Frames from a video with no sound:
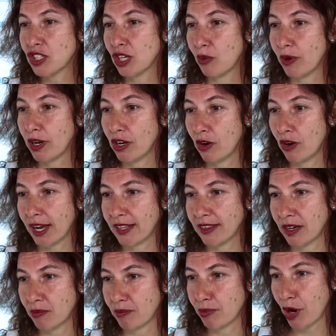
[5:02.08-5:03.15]
so we look at
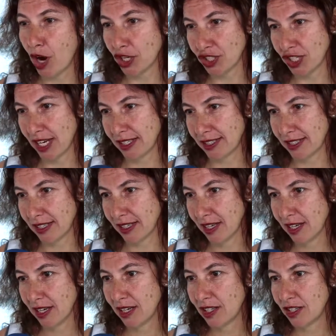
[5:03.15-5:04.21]
their process
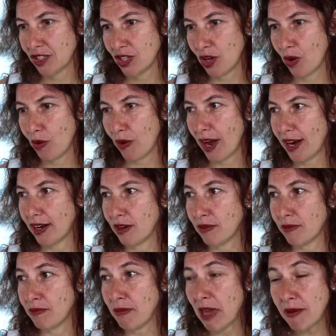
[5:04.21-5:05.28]
so, and
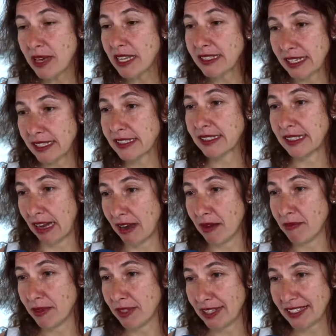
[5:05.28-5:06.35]
maybe it takes
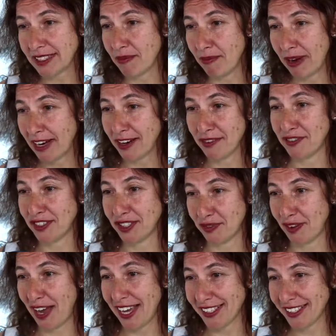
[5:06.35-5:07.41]
time. It doesn't matter if it's
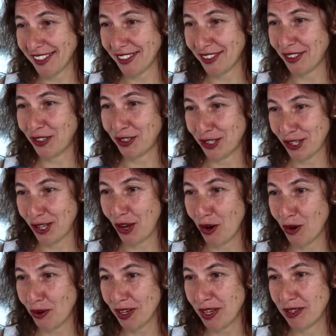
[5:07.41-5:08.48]
fast or
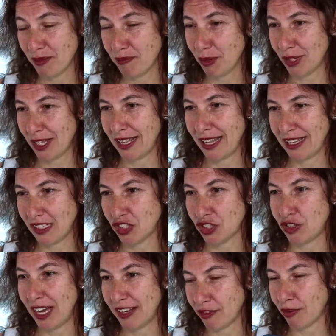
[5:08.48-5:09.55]
slow. It's important that it's
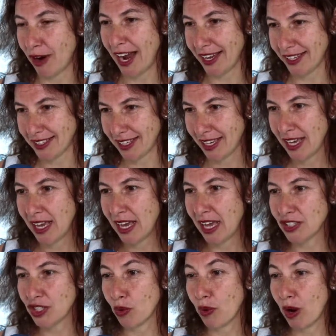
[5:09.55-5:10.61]
done right.
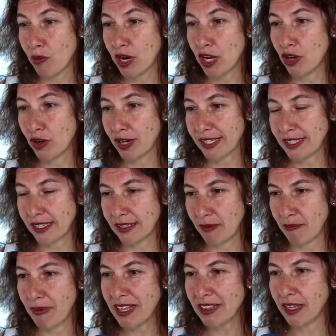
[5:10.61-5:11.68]
And so what we look is at
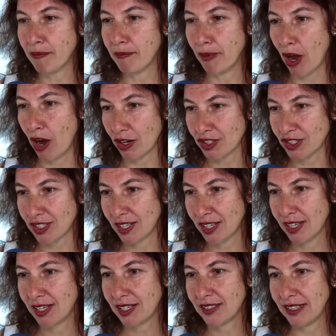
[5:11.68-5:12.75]
the building blocks
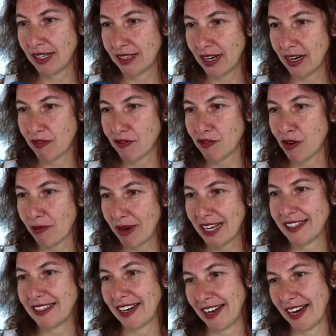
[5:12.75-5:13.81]
that they are
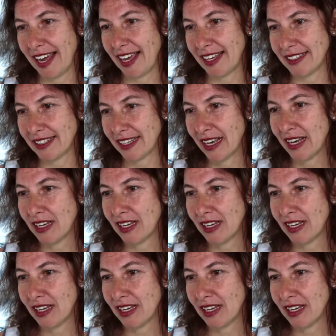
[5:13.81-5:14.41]
forming in their heads.